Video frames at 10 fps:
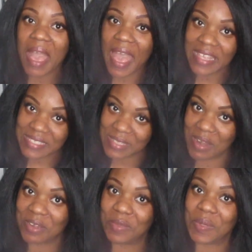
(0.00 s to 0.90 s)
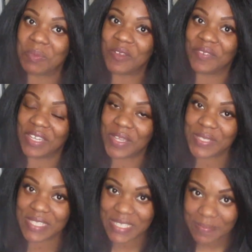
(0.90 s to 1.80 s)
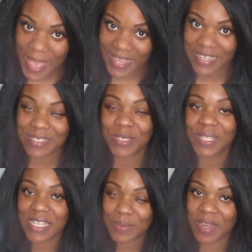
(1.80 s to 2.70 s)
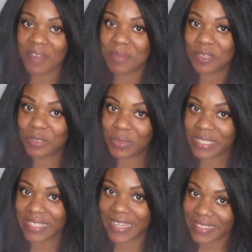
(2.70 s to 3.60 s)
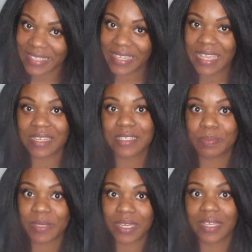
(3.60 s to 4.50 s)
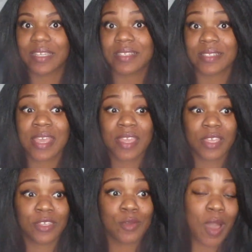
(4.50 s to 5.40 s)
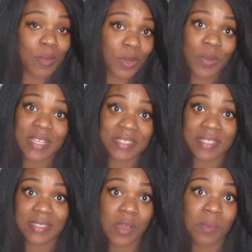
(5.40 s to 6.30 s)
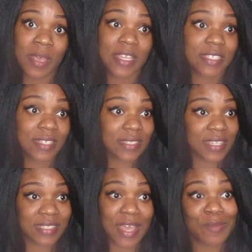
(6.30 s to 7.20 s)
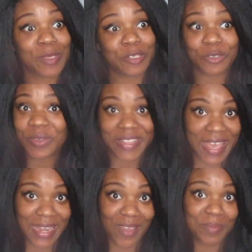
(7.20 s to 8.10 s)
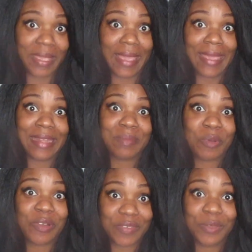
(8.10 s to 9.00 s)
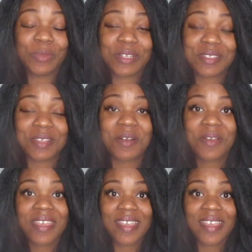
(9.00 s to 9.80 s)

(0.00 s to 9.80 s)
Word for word: I started doing more videos in Spanish. So that's what I've been doing lately, and it's because you all requested so much, and since I've been doing that, I've been gaining more viewers. So